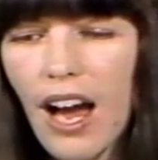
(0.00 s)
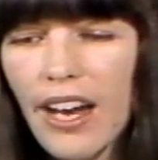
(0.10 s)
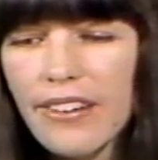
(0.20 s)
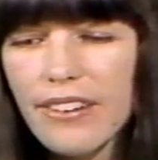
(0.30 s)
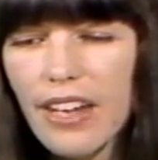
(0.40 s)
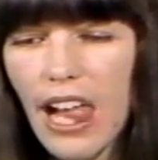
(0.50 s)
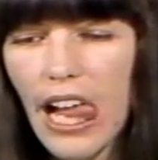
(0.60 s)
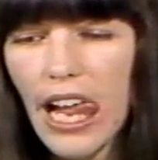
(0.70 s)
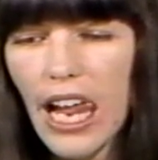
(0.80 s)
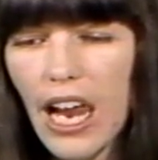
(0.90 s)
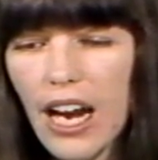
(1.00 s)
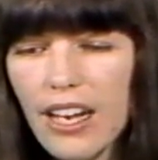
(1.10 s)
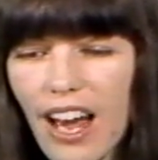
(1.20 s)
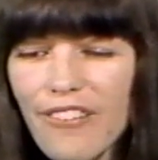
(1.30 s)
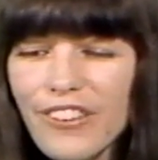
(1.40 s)
I,
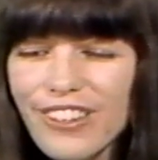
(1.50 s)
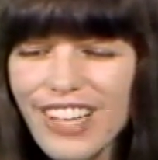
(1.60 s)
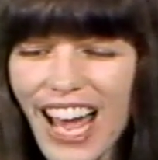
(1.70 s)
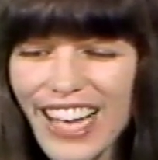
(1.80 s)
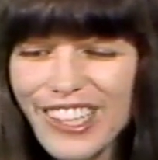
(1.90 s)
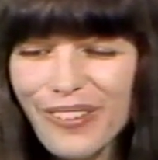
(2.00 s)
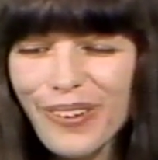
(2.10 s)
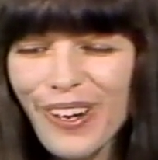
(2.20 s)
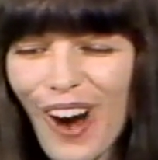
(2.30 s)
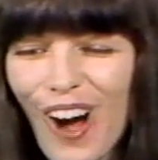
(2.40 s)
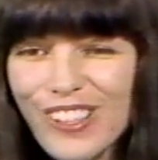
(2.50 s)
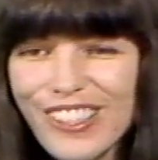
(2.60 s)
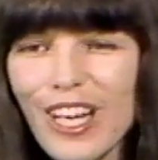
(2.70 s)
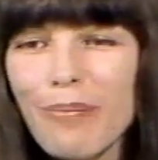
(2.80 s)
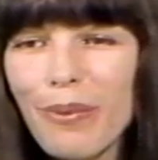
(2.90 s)
I feel glad that we're all
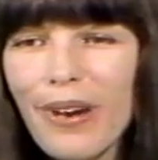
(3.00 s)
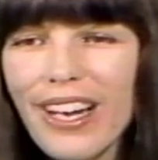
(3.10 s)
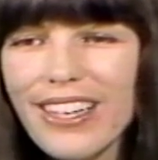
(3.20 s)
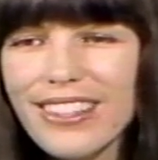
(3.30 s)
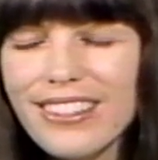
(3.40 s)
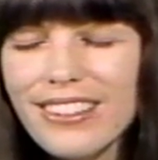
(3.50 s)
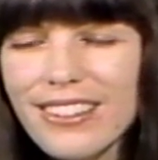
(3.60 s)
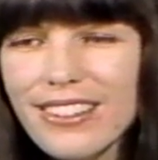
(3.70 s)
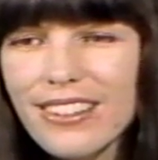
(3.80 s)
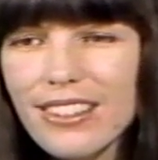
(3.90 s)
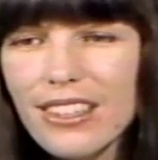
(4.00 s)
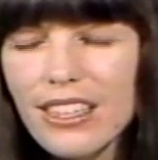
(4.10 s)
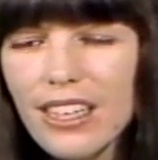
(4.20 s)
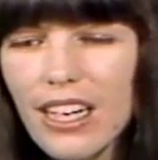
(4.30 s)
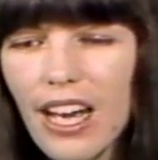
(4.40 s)
separated.
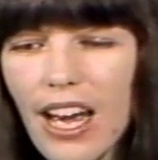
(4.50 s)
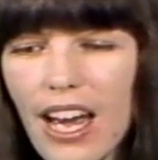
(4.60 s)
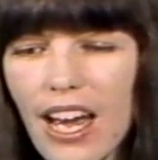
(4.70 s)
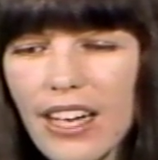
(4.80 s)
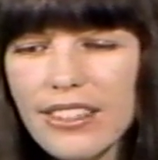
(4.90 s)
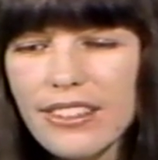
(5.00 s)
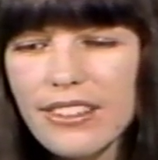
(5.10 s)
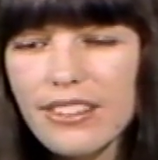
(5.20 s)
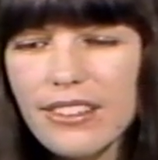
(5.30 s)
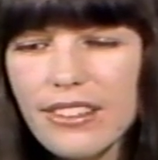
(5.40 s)
And